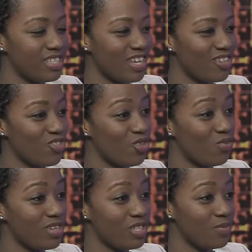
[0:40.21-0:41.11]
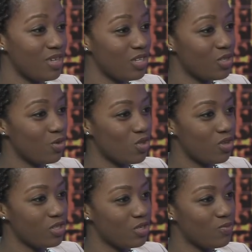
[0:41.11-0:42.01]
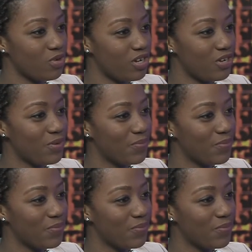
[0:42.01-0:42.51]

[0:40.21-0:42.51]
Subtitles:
that you wanted to be a social entrepreneur?